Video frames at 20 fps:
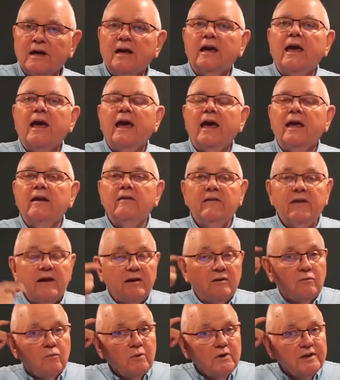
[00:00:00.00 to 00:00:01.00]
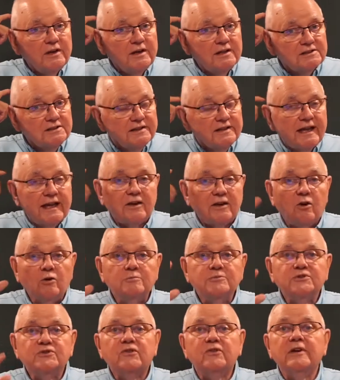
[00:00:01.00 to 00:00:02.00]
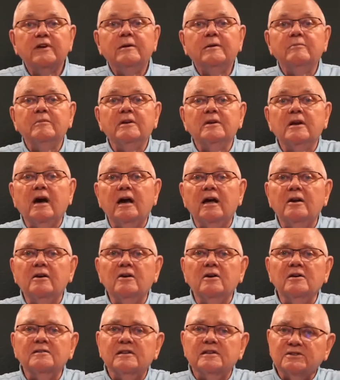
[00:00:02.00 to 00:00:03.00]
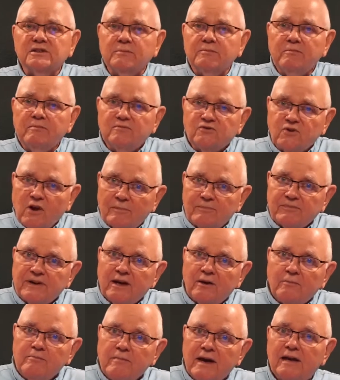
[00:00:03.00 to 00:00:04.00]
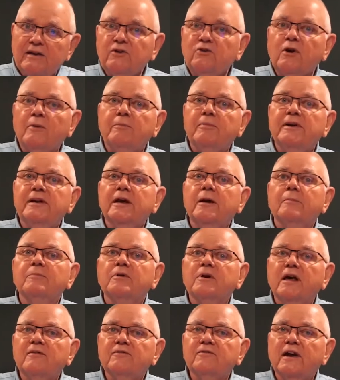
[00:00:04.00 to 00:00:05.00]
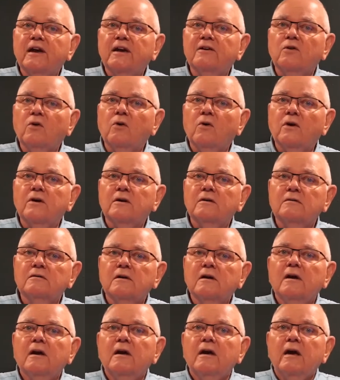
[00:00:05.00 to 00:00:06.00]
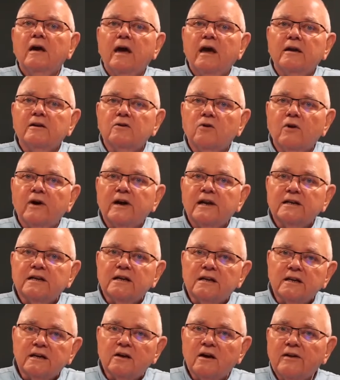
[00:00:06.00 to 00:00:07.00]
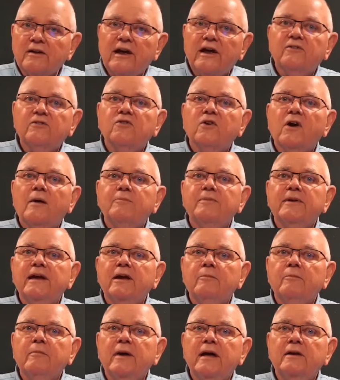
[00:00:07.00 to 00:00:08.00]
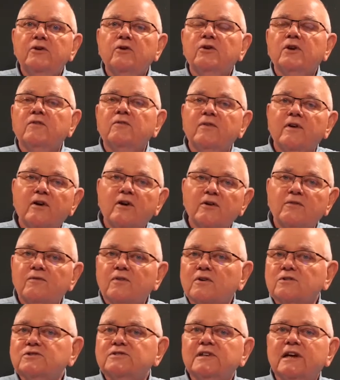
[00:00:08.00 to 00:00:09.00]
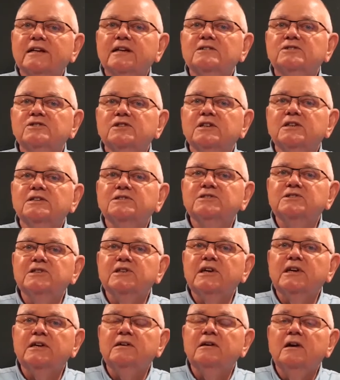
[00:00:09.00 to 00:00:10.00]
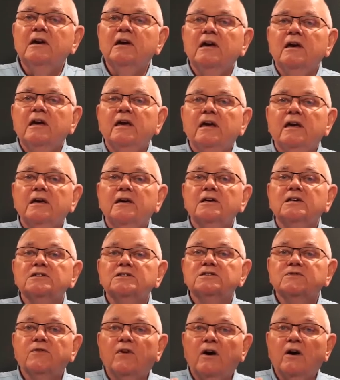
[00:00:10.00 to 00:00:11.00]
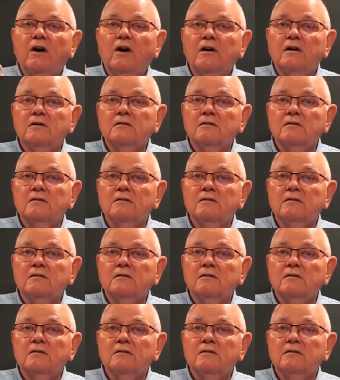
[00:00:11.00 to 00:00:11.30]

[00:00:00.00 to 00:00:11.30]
And then when you get to that home screen, look, there's a drop-down menu up in the upper left-hand corner. And go ahead and click on that drop-down menu. And the very first thing that you're going to see is for